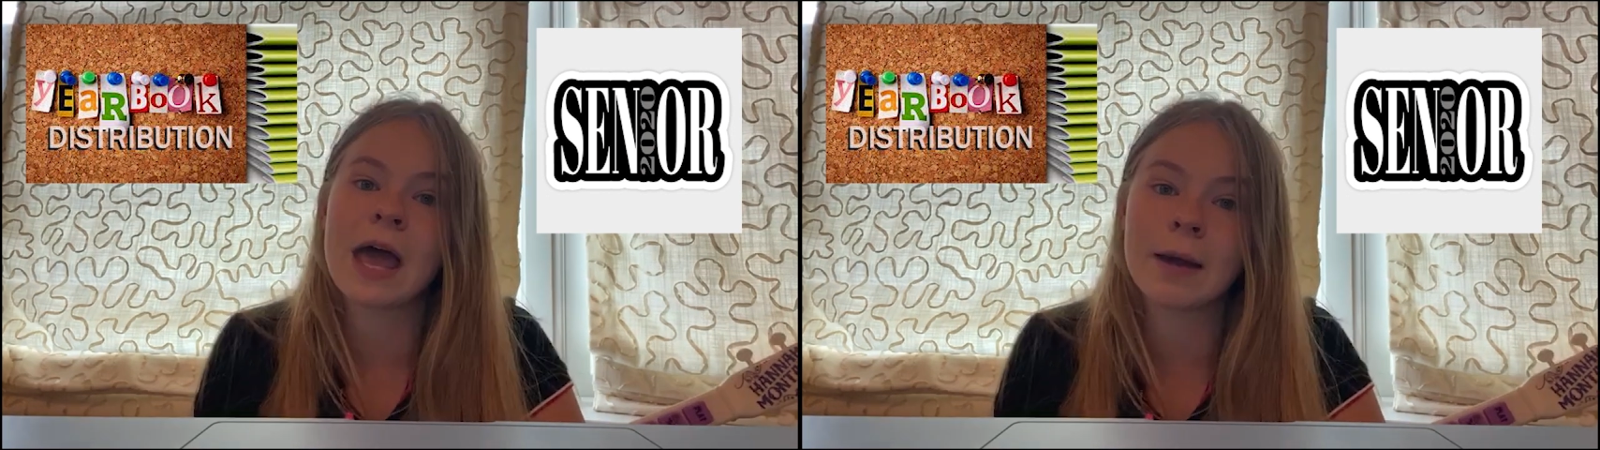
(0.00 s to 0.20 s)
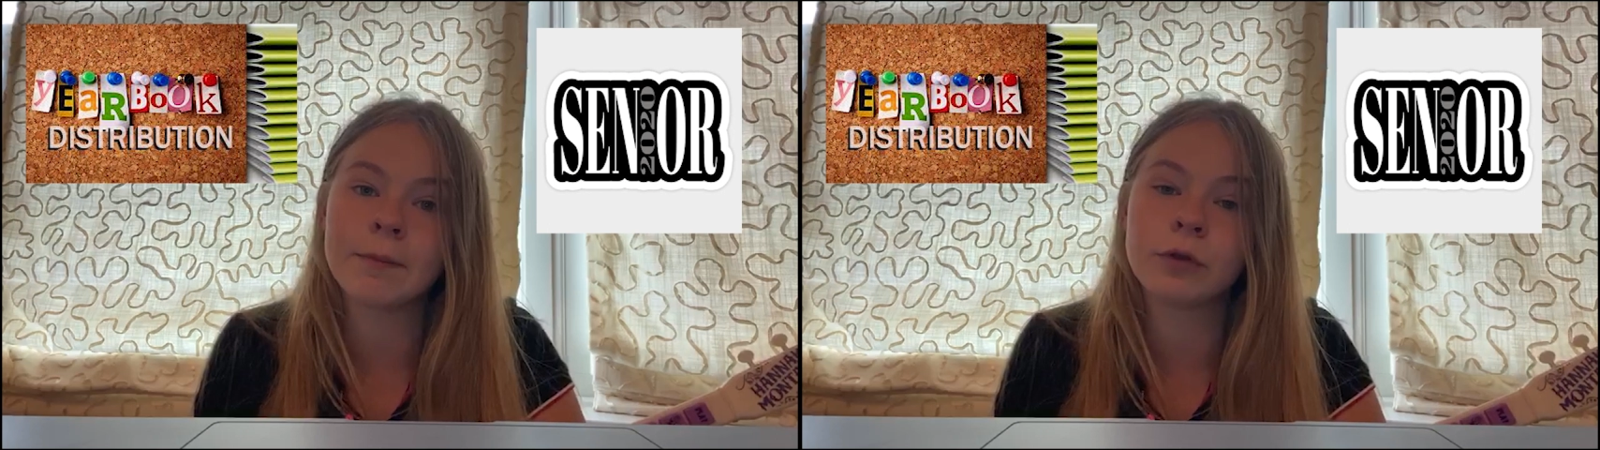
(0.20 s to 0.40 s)

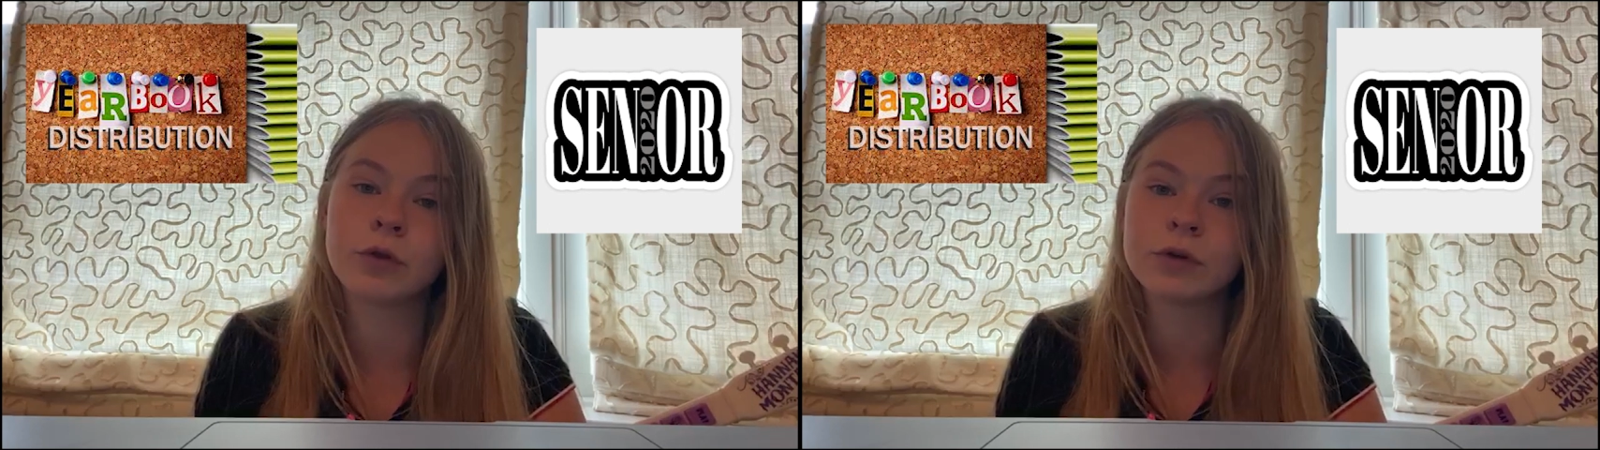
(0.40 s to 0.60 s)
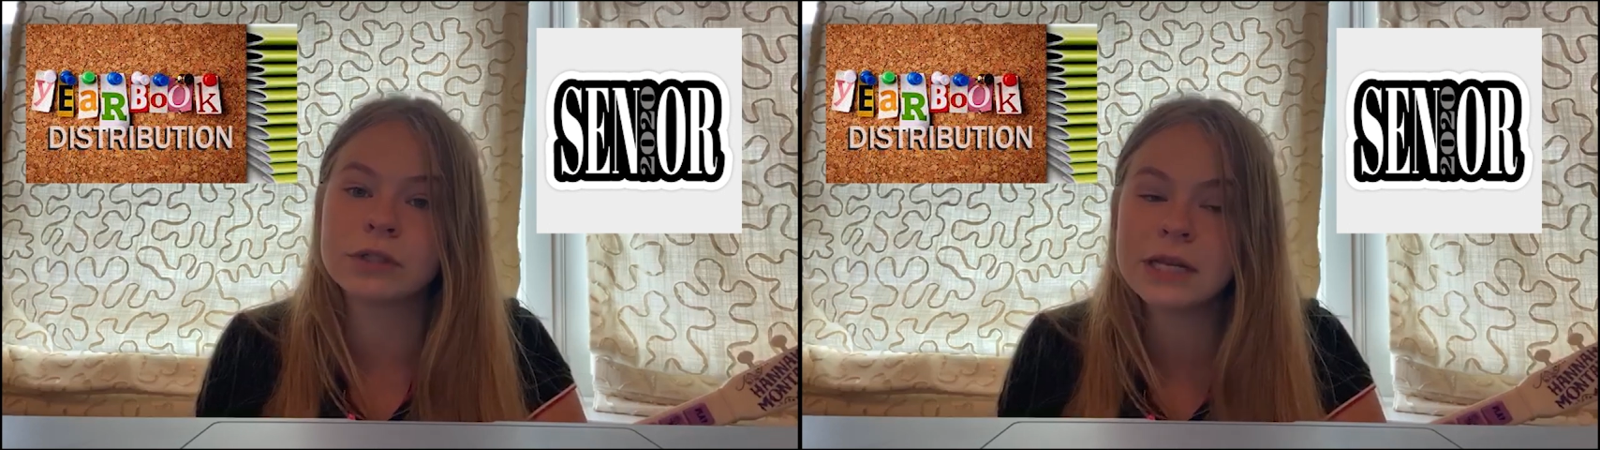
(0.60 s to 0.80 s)
M
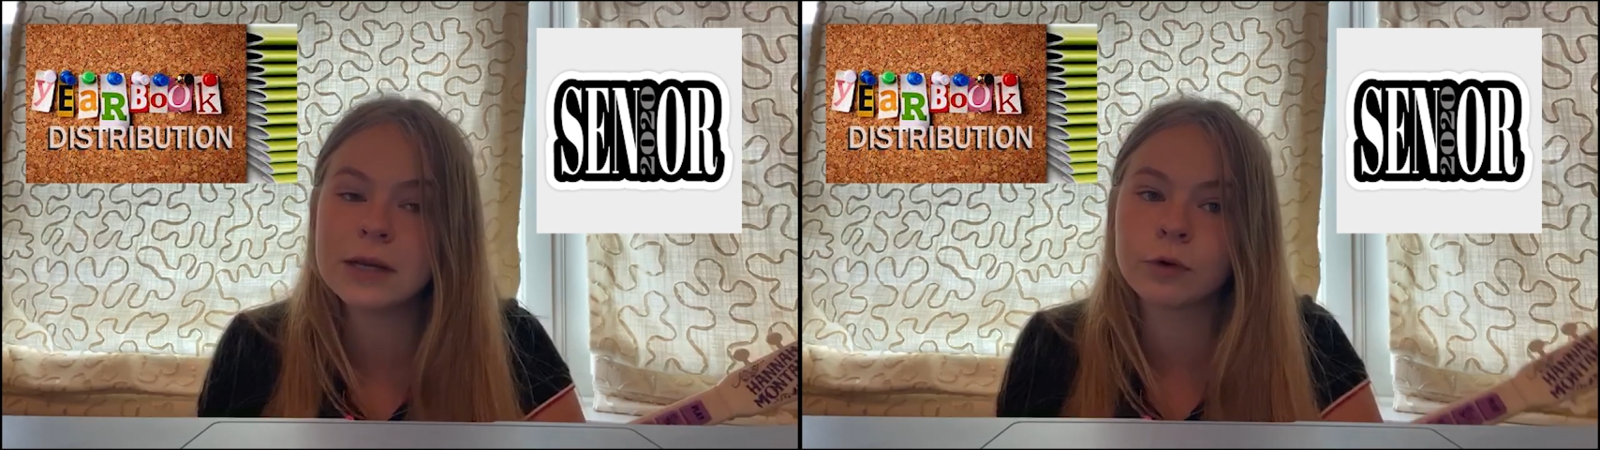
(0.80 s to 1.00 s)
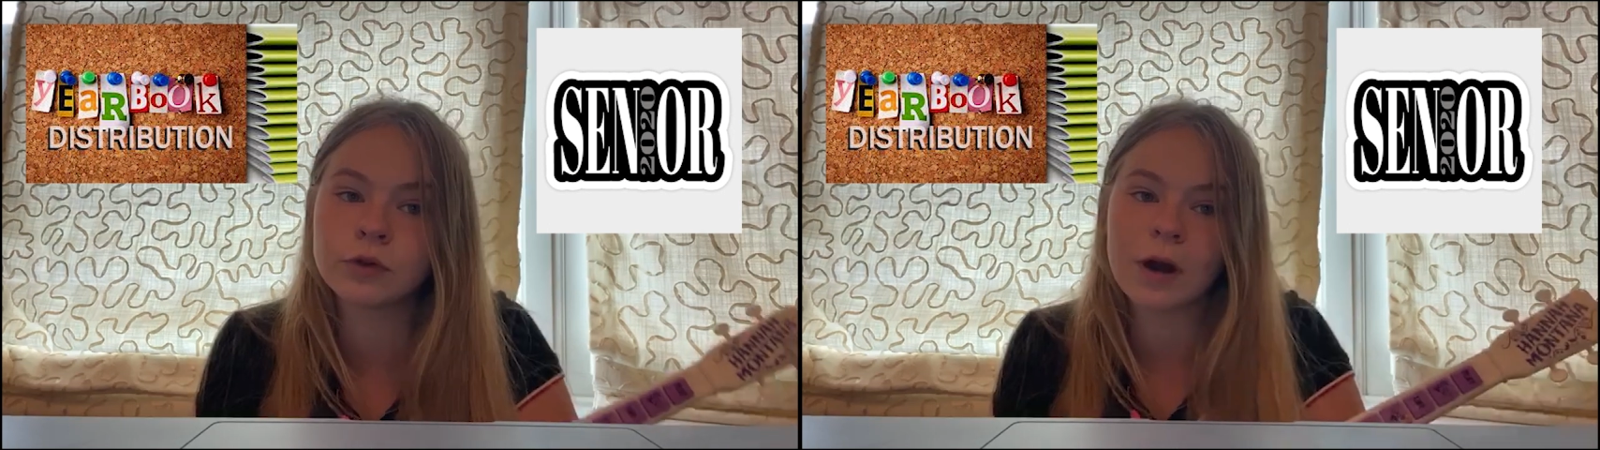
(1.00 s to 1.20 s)
through
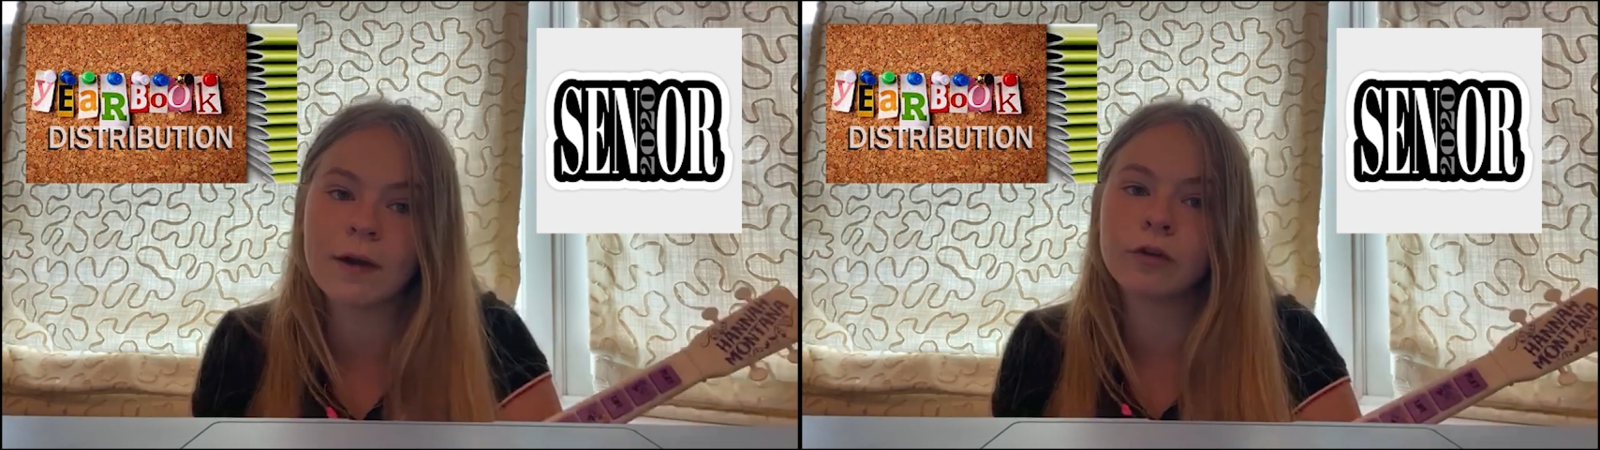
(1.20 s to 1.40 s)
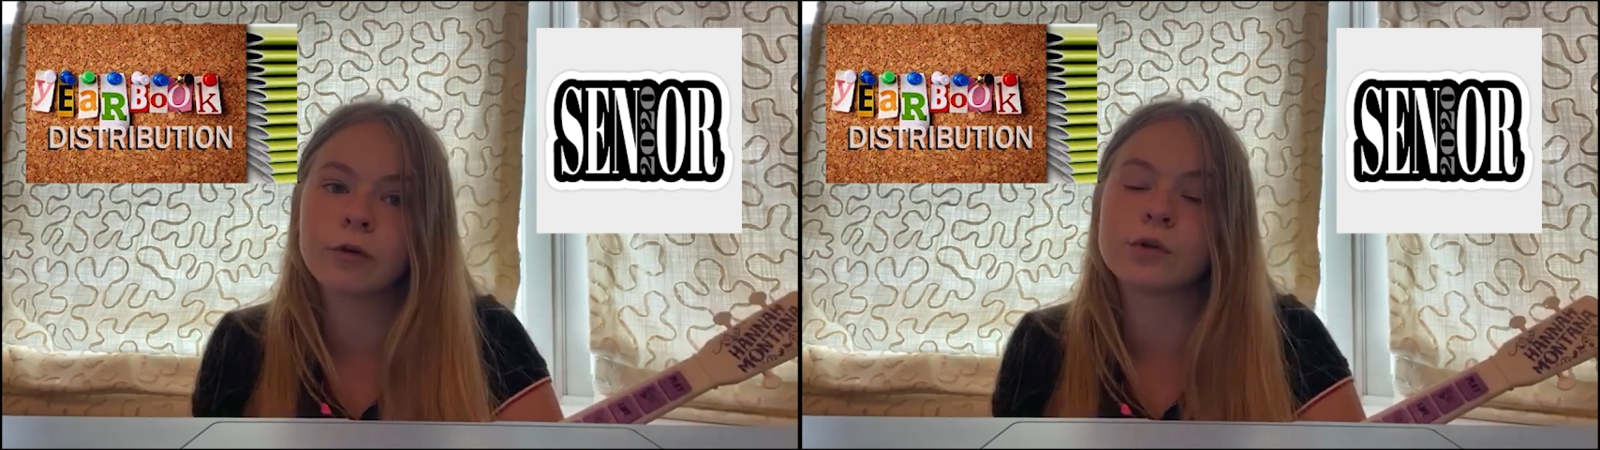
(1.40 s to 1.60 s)
Z will
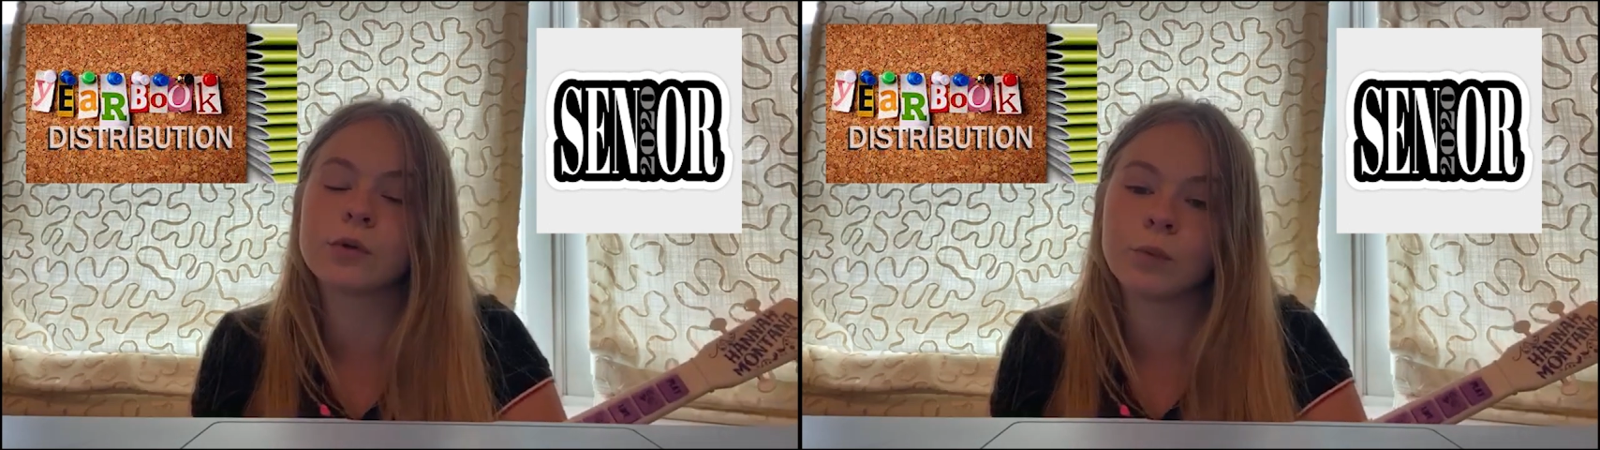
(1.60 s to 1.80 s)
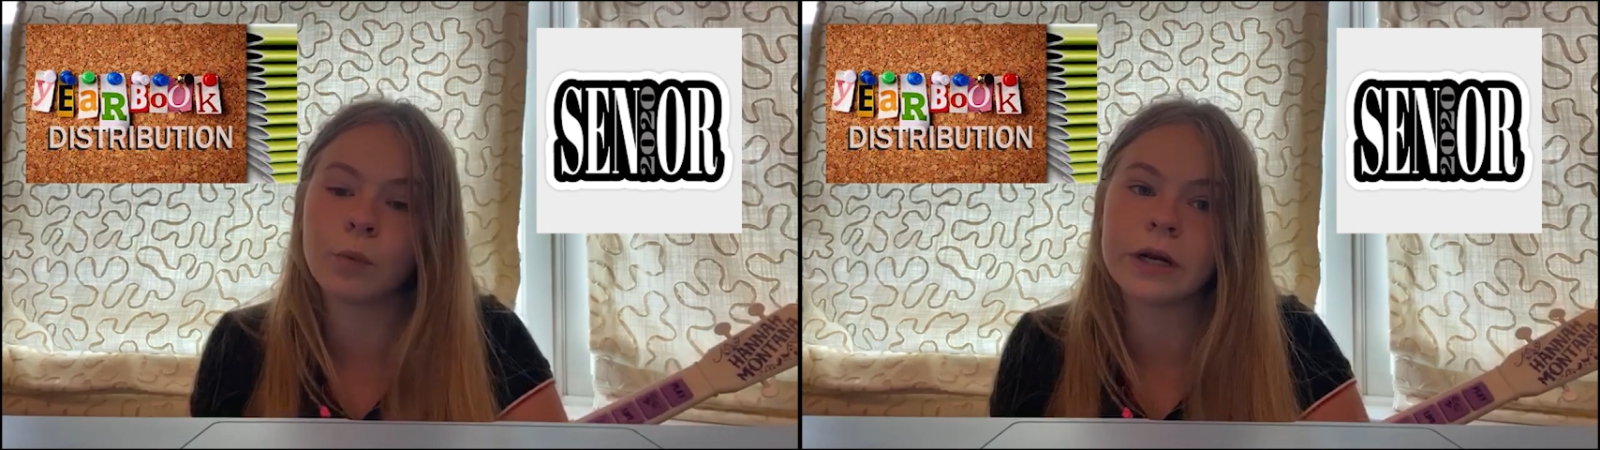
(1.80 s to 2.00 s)
drive through
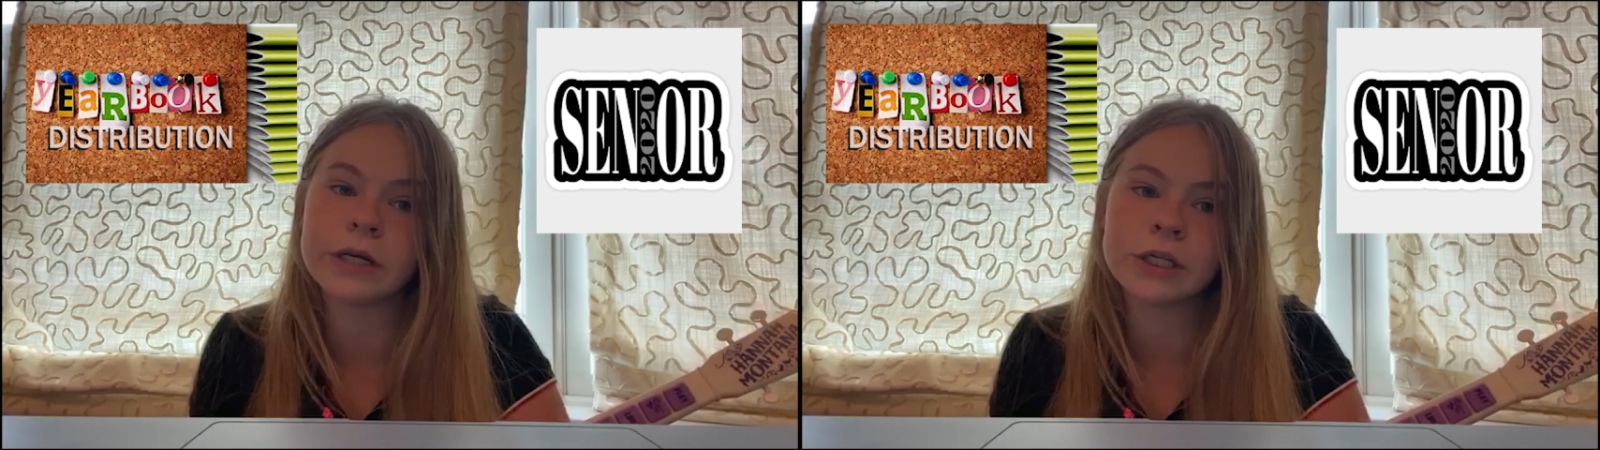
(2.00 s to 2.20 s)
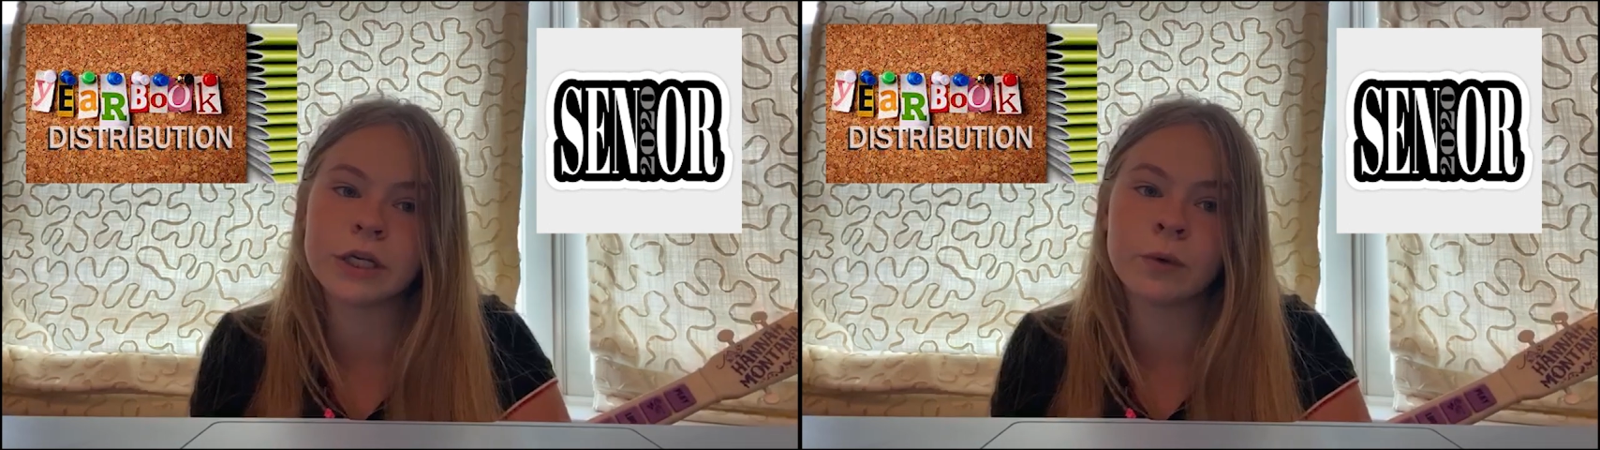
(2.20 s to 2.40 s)
between 1
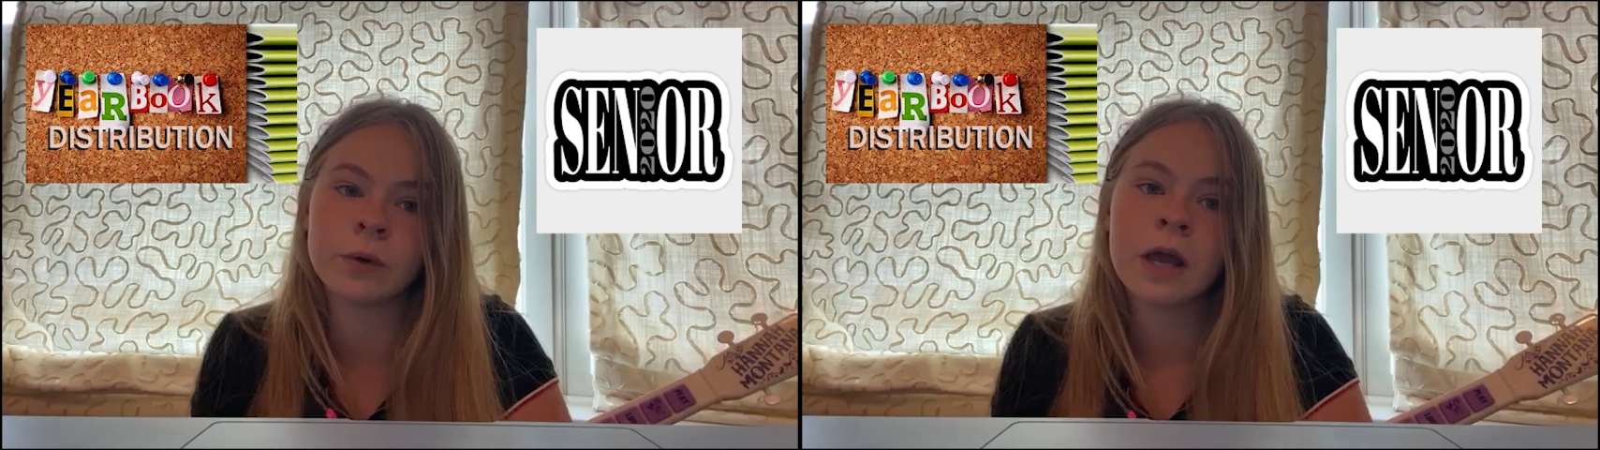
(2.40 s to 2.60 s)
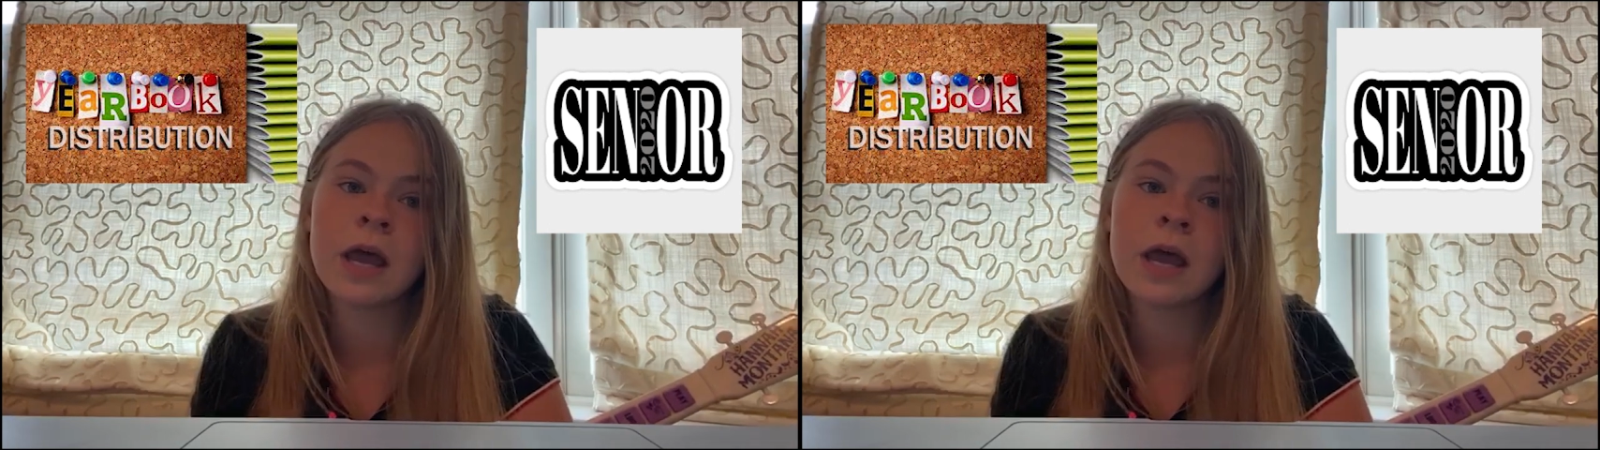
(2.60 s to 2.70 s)
and 2.